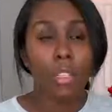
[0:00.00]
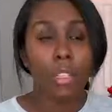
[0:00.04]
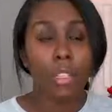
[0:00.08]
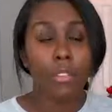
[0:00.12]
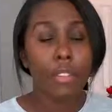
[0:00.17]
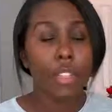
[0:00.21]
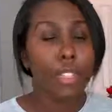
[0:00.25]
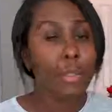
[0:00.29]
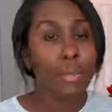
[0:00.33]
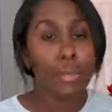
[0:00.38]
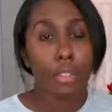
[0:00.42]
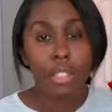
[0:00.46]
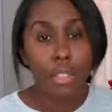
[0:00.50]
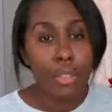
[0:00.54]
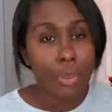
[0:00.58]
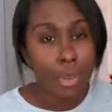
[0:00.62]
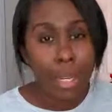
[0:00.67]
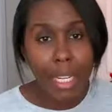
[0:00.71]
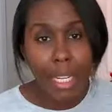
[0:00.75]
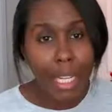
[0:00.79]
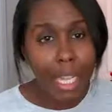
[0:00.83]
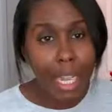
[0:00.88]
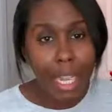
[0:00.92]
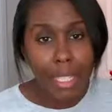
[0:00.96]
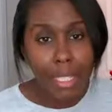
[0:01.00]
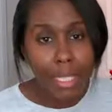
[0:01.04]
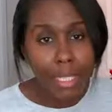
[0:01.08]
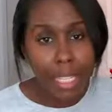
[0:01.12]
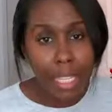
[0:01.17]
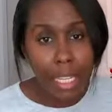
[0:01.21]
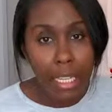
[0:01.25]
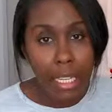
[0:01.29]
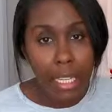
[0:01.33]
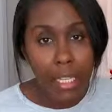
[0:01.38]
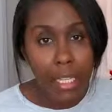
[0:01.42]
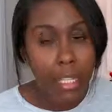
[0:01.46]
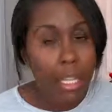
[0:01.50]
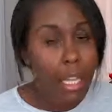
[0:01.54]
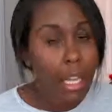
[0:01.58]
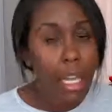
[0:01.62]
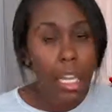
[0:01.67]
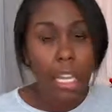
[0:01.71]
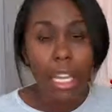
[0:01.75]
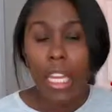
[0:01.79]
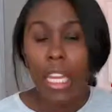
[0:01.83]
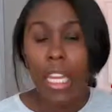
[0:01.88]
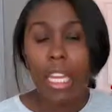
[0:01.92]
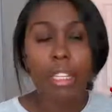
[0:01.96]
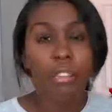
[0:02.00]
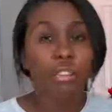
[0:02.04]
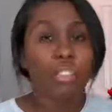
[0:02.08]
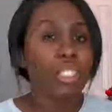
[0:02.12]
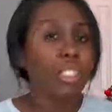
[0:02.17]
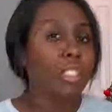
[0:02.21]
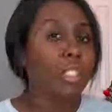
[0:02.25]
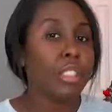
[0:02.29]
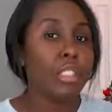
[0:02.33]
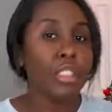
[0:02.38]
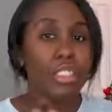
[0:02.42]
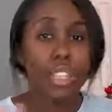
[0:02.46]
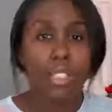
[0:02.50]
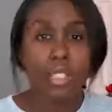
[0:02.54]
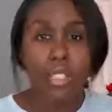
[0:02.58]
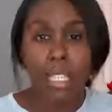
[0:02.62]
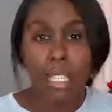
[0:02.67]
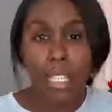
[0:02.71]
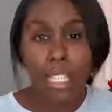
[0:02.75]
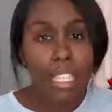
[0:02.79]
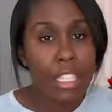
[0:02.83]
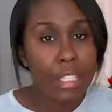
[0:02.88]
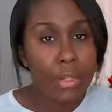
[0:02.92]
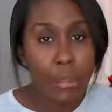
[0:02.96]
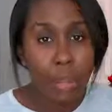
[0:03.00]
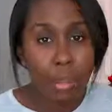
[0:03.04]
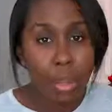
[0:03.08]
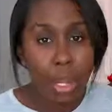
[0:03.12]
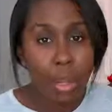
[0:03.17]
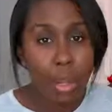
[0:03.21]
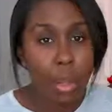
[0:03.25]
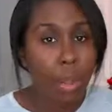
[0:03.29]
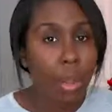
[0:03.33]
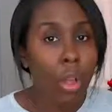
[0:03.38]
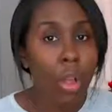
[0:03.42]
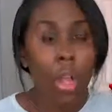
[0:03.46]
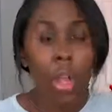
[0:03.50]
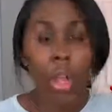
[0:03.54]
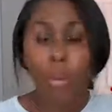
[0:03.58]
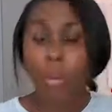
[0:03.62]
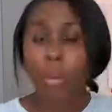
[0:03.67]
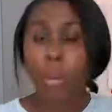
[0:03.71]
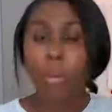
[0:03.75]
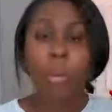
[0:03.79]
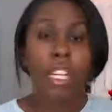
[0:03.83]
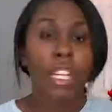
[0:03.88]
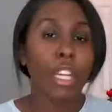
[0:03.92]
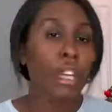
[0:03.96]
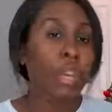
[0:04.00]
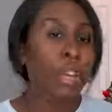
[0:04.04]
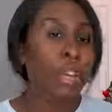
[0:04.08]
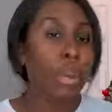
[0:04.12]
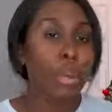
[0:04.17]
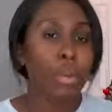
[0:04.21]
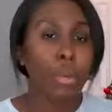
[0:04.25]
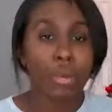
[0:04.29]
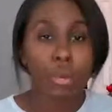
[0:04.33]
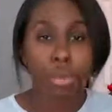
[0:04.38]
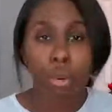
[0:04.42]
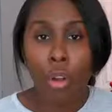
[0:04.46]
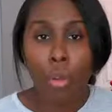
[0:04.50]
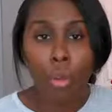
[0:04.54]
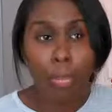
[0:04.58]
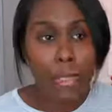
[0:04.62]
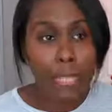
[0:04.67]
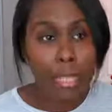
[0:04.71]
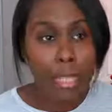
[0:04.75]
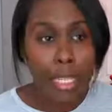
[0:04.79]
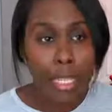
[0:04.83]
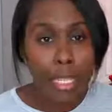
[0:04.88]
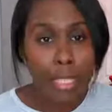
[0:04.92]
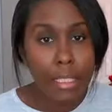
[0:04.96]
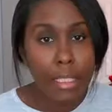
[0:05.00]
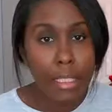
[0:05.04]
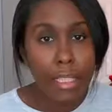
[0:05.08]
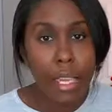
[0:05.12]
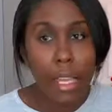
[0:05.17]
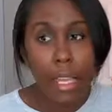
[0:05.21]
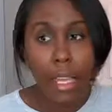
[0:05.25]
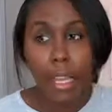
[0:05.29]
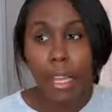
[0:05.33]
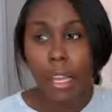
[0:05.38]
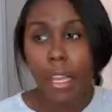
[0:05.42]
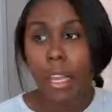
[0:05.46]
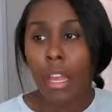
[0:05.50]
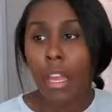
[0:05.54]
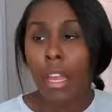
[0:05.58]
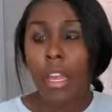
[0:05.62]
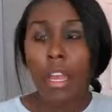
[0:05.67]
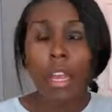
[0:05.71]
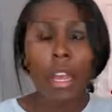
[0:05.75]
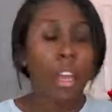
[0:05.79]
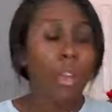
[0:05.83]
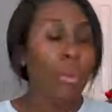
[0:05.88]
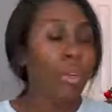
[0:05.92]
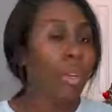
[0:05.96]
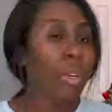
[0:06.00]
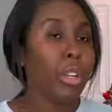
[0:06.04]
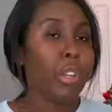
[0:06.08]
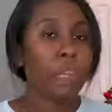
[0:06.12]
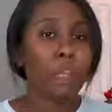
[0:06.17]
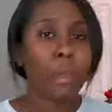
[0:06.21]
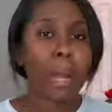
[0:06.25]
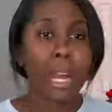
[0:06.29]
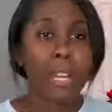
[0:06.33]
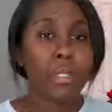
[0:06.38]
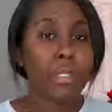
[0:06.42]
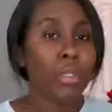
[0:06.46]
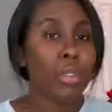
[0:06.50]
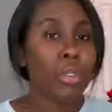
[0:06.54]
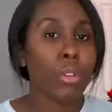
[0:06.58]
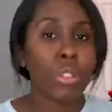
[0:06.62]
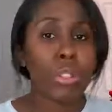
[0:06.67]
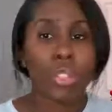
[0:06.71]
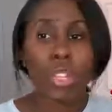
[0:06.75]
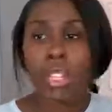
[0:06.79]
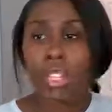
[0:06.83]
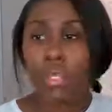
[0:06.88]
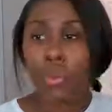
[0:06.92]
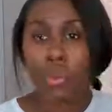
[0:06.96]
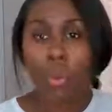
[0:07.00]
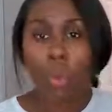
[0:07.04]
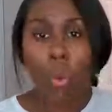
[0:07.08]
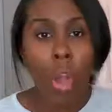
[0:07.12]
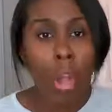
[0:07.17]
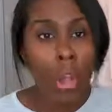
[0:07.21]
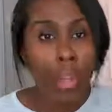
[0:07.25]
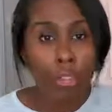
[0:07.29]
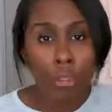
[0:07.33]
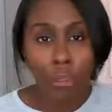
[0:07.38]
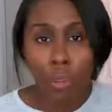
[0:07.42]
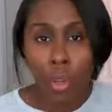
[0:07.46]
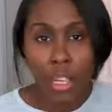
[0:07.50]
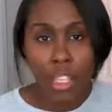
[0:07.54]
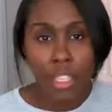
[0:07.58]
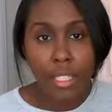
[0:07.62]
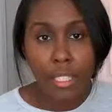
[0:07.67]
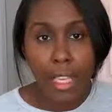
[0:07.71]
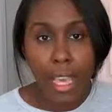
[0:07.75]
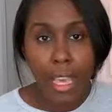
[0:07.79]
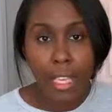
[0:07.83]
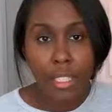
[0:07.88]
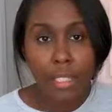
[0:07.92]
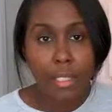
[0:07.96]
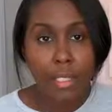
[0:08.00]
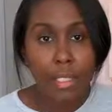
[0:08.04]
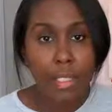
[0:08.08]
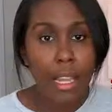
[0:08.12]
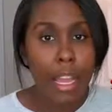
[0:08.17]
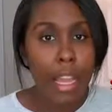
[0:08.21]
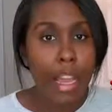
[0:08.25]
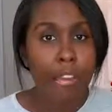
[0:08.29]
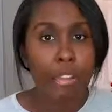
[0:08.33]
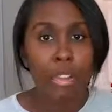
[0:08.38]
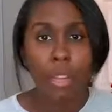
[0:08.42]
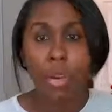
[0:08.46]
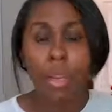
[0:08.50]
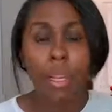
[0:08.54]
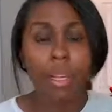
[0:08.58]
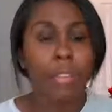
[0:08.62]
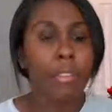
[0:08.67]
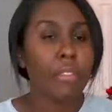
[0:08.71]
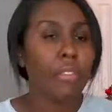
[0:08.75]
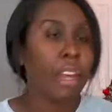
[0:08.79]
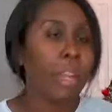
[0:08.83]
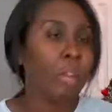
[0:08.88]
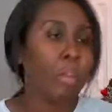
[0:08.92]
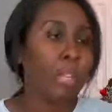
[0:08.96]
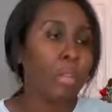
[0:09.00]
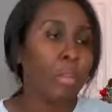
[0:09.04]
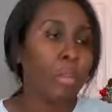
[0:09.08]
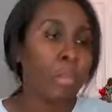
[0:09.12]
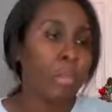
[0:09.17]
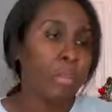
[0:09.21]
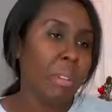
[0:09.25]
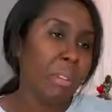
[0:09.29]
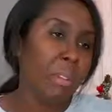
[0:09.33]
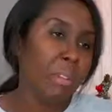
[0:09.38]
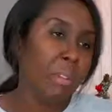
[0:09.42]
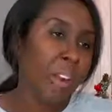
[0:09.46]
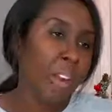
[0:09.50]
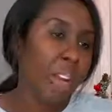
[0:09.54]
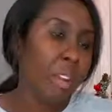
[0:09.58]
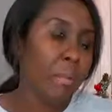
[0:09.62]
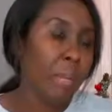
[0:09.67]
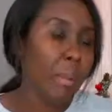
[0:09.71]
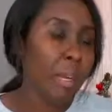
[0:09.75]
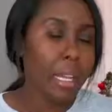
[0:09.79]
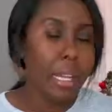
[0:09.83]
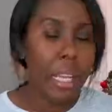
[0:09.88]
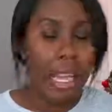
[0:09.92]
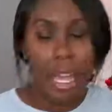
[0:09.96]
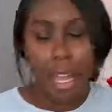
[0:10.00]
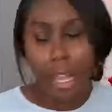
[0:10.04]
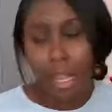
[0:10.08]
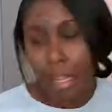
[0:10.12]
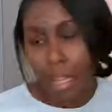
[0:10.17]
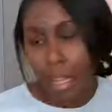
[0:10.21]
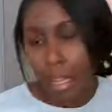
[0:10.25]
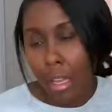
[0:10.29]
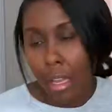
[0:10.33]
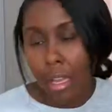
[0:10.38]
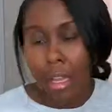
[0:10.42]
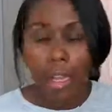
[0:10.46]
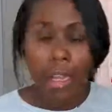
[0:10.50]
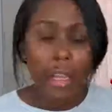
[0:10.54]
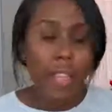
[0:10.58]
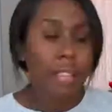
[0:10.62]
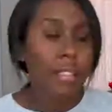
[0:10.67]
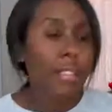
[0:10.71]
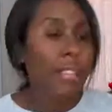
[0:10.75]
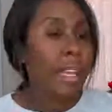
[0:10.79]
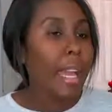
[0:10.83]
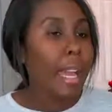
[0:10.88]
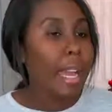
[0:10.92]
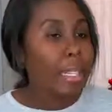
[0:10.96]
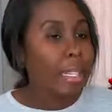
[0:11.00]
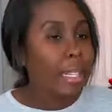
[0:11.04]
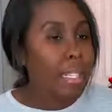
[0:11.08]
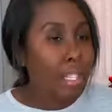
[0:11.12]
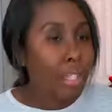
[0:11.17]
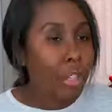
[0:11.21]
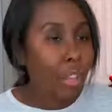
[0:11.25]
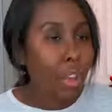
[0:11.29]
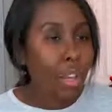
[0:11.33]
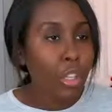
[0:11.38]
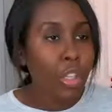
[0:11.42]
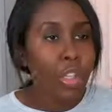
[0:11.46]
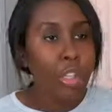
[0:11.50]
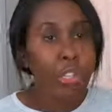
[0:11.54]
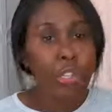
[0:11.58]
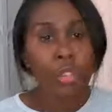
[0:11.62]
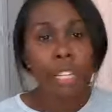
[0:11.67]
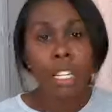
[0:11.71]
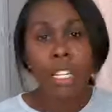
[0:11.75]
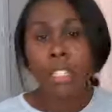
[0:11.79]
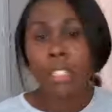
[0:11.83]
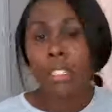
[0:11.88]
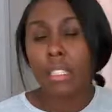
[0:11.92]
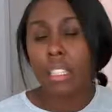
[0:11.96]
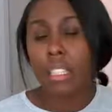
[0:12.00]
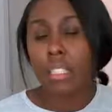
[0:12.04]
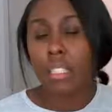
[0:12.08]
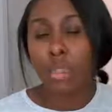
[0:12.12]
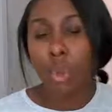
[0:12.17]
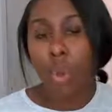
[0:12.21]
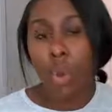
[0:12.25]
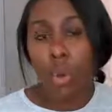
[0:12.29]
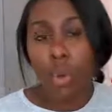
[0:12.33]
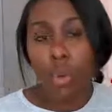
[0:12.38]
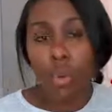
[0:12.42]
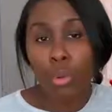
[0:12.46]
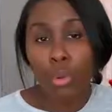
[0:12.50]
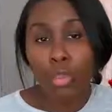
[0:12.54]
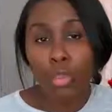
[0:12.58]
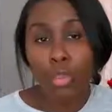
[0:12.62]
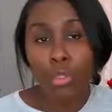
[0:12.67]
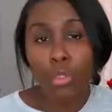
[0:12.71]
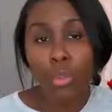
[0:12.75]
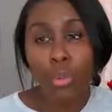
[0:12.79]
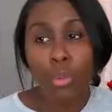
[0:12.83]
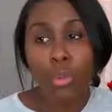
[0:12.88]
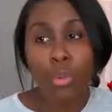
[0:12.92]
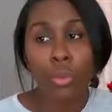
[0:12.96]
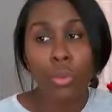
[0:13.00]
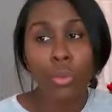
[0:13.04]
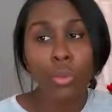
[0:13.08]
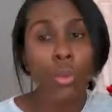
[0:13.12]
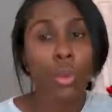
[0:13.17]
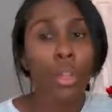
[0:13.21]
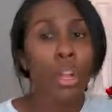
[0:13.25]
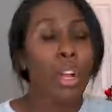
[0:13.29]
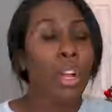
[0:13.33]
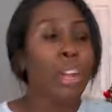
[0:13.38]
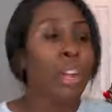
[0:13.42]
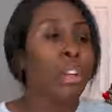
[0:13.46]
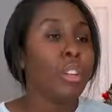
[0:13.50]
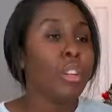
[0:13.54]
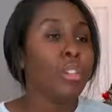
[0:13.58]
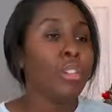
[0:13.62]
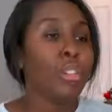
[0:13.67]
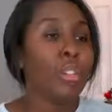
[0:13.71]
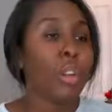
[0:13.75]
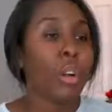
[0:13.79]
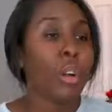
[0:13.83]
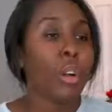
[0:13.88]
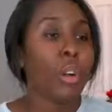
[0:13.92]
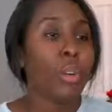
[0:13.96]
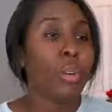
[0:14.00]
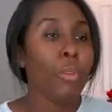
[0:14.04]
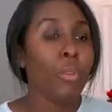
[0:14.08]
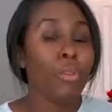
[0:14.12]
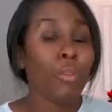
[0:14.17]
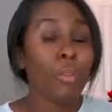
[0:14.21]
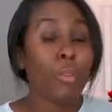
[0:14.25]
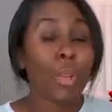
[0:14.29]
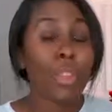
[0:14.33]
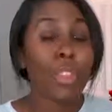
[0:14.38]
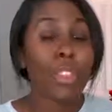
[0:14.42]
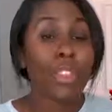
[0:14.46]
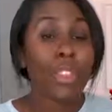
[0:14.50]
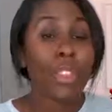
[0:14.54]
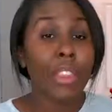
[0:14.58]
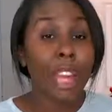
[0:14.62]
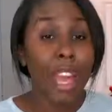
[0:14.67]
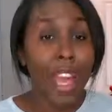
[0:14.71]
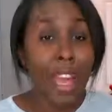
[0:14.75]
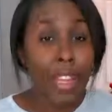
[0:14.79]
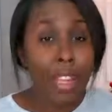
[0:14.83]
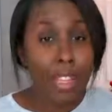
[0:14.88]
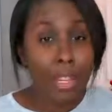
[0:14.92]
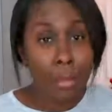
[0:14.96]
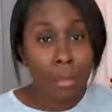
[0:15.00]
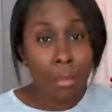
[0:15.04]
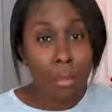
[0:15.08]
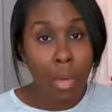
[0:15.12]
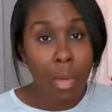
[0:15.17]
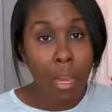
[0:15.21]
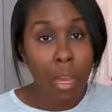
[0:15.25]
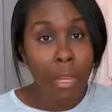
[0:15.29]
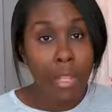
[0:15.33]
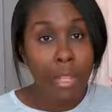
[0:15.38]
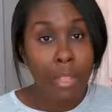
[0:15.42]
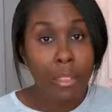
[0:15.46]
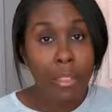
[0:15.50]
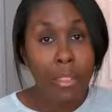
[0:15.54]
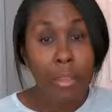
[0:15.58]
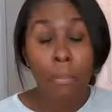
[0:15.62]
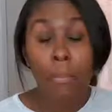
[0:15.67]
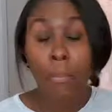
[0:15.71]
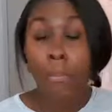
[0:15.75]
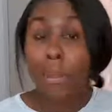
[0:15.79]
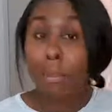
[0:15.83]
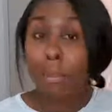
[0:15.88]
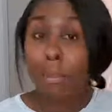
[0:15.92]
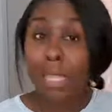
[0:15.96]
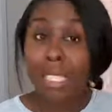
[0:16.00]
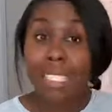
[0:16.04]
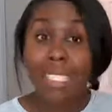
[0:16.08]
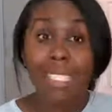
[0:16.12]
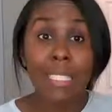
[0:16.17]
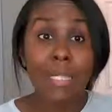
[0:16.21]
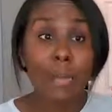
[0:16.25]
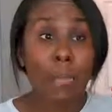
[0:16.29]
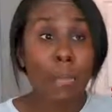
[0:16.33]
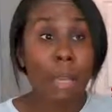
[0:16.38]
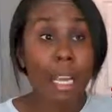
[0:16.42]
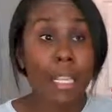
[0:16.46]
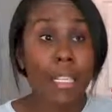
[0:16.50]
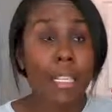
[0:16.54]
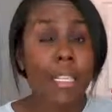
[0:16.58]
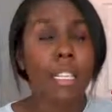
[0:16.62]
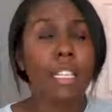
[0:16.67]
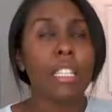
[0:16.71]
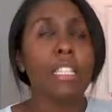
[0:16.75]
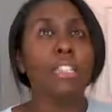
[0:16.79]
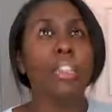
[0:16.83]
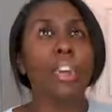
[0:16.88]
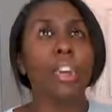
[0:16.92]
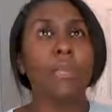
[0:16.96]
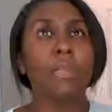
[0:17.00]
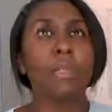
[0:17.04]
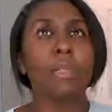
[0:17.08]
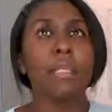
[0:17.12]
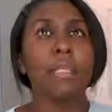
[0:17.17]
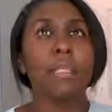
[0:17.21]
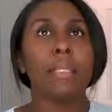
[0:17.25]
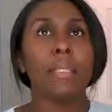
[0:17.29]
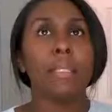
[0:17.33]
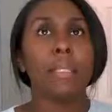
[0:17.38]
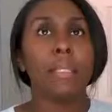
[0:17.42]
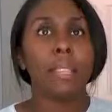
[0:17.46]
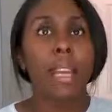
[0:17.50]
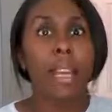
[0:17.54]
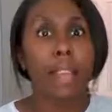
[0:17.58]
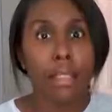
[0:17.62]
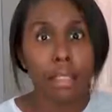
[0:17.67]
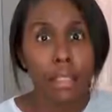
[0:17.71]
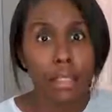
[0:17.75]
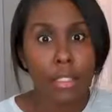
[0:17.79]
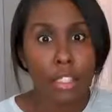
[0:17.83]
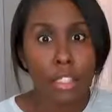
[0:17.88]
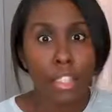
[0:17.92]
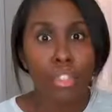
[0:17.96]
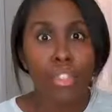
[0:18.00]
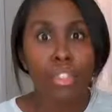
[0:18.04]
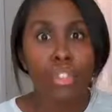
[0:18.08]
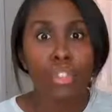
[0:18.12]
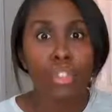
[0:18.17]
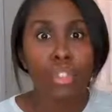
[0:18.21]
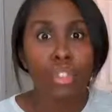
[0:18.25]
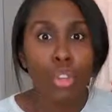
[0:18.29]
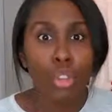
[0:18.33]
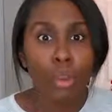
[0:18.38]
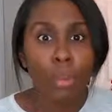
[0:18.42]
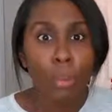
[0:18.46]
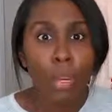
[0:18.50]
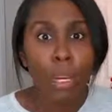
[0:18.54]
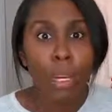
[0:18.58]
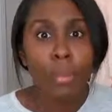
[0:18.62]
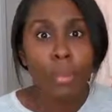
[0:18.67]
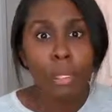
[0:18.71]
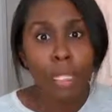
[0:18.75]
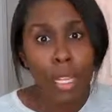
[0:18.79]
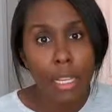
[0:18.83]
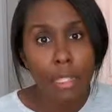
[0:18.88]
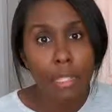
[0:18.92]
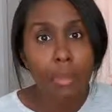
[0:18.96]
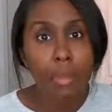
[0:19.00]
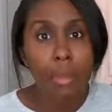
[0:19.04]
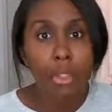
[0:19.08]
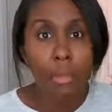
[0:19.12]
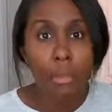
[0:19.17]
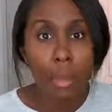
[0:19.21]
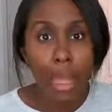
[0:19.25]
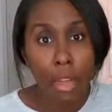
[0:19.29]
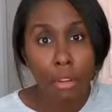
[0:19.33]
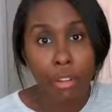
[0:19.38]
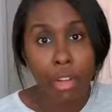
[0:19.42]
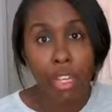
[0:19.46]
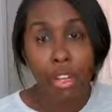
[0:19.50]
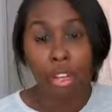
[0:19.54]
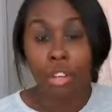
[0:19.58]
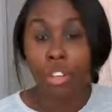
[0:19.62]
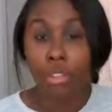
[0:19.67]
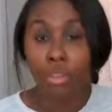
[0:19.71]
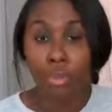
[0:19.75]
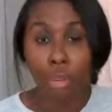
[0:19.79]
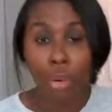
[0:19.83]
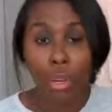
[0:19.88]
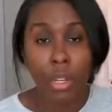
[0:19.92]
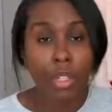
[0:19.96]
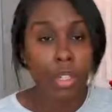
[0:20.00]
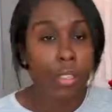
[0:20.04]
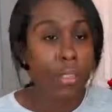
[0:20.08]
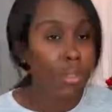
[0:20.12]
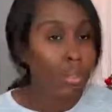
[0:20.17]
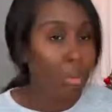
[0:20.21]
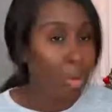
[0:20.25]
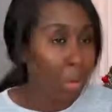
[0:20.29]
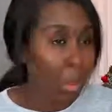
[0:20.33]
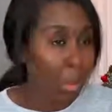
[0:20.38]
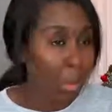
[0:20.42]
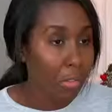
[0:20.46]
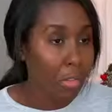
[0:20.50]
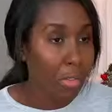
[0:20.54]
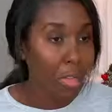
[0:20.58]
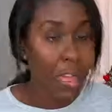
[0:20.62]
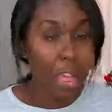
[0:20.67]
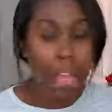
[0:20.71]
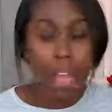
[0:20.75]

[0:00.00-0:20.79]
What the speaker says: If this was 2018, he could have just adjusted his will. Women can own property today. It would have passed on to his wife, worst case scenario, and the family would be fine. But hey, it's the 1800s, it's old school. So with that in mind, Mrs. Bennet is obsessed, super obsessed with marrying her daughters off.